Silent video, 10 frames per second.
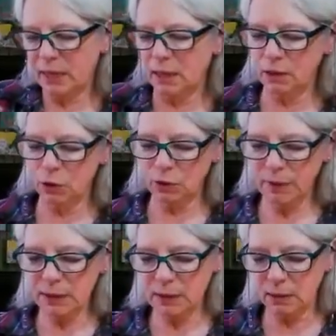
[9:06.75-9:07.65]
in and trim
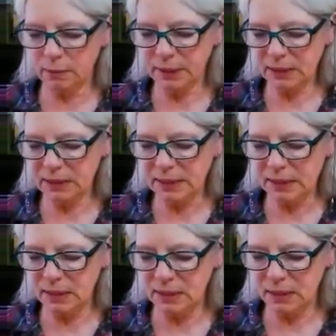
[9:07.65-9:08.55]
this a little bit because I
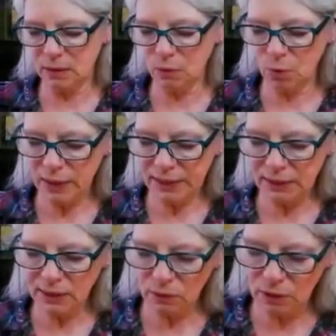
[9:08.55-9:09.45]
didn't need it quite
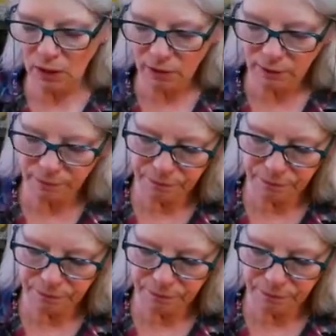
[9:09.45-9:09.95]
so long.